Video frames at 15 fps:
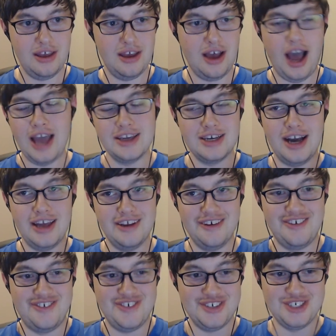I kind of
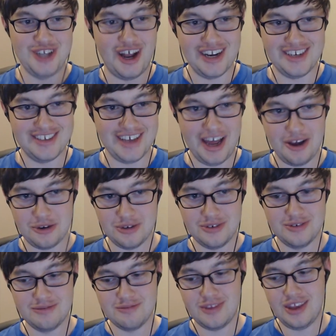shot it down,
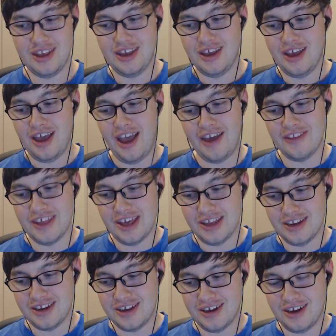and
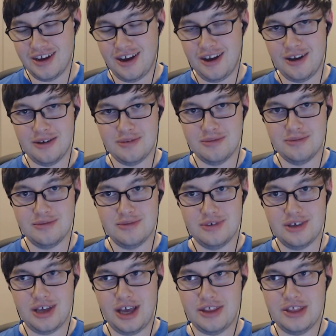then
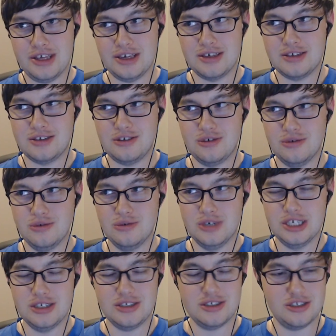I think
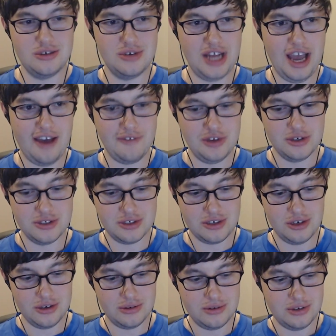2.5 years
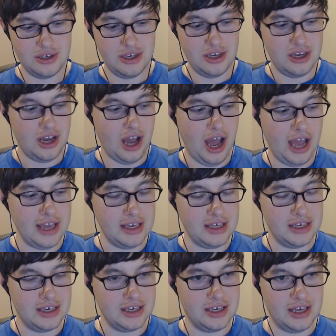ago,
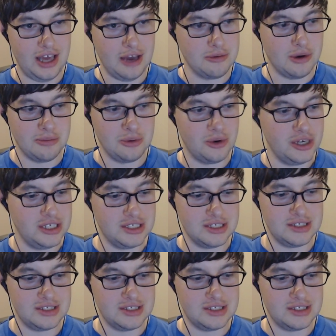I at one point just